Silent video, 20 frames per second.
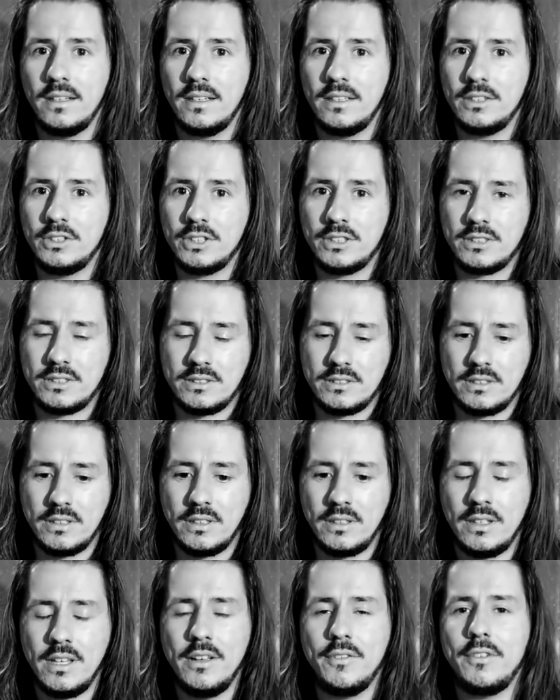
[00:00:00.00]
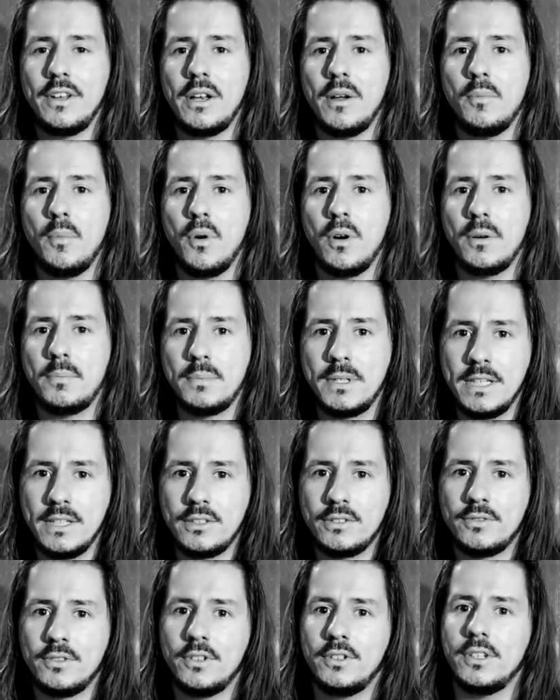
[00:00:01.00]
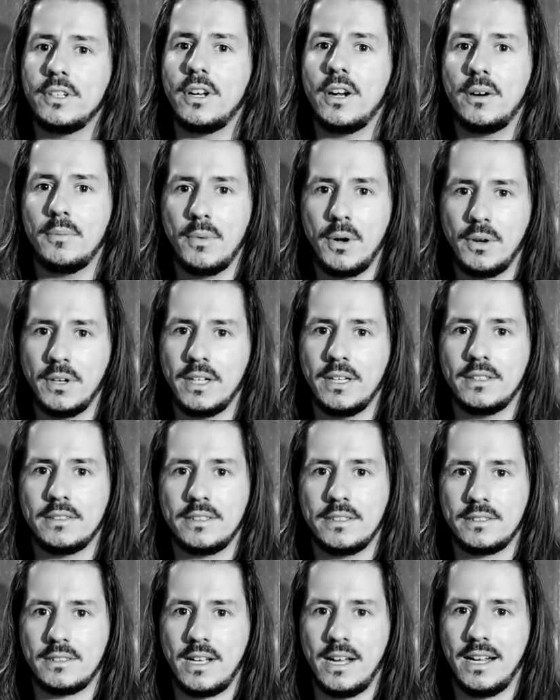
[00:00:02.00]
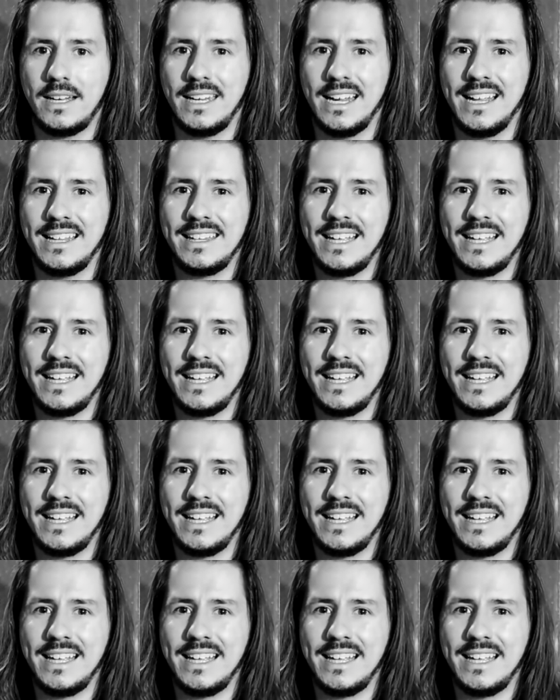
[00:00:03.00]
and just live in a more peaceful and harmonious society.